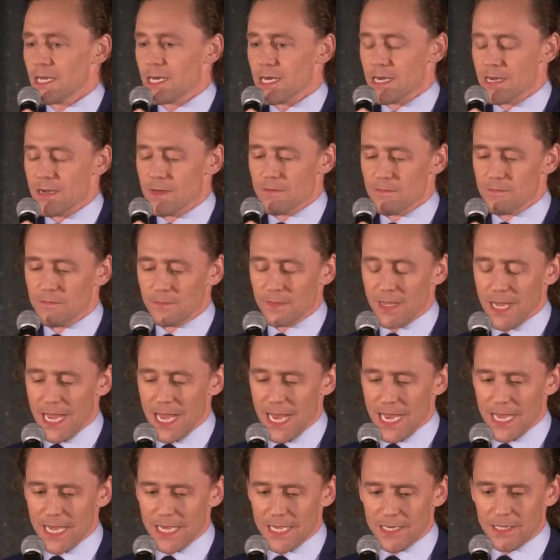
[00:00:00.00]

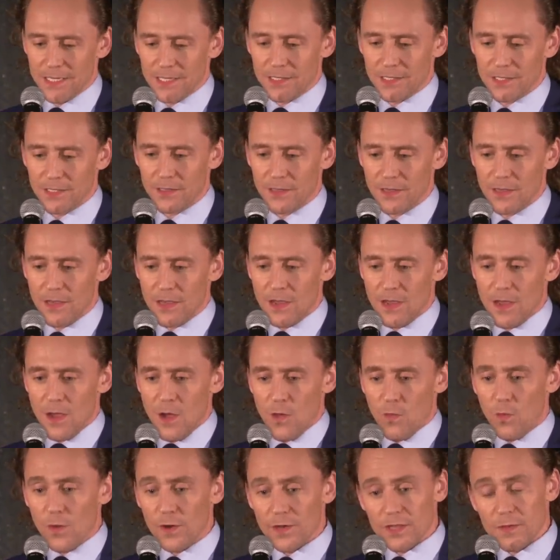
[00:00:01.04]
And
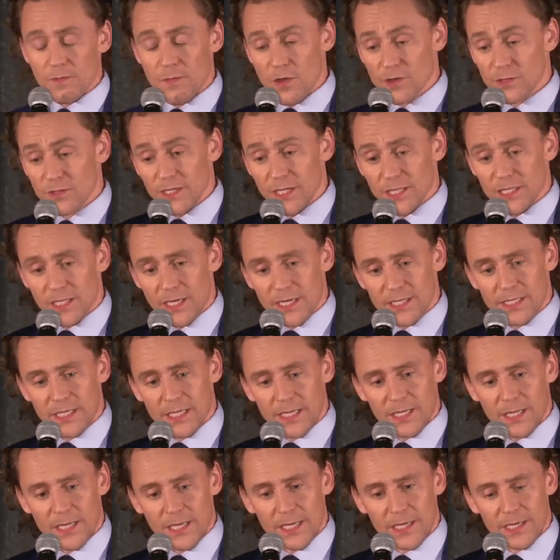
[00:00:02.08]
one of the most
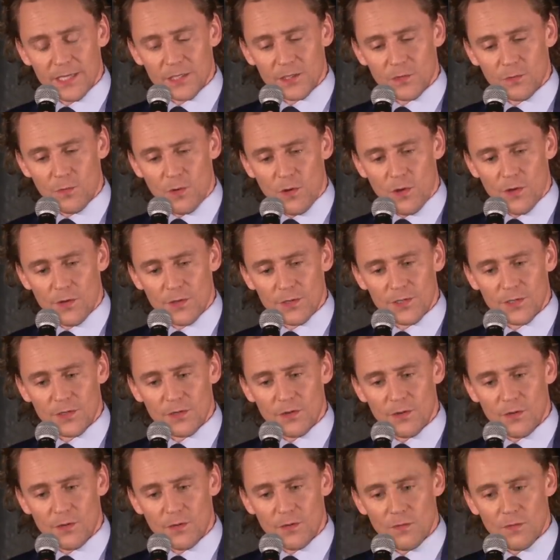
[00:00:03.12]
exciting things
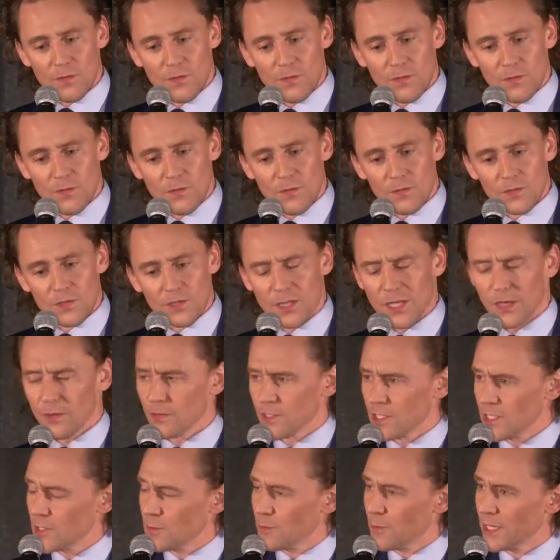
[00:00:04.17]
was, so that
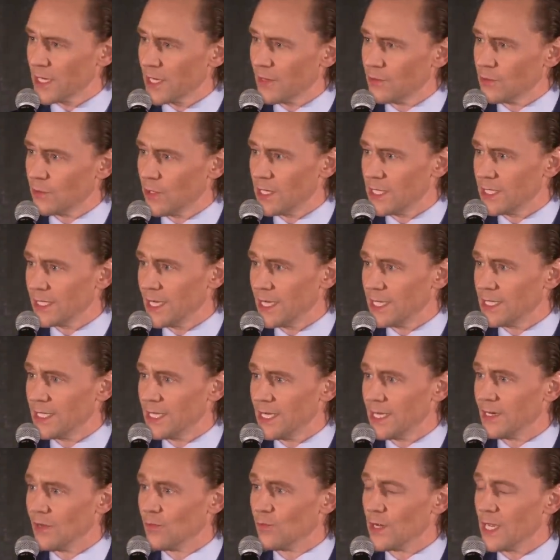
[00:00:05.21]
was spring of
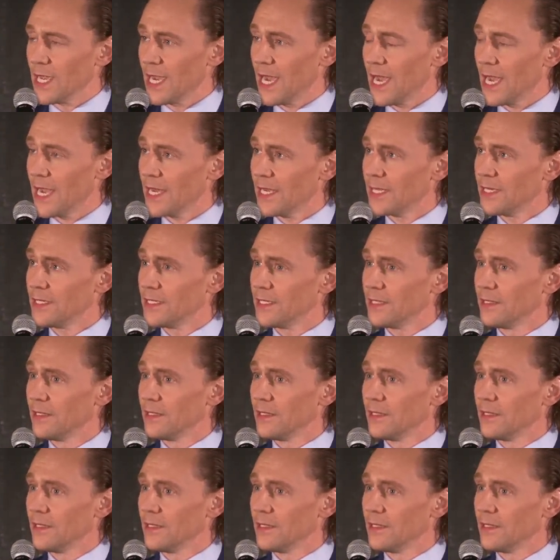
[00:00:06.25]
2018, and we had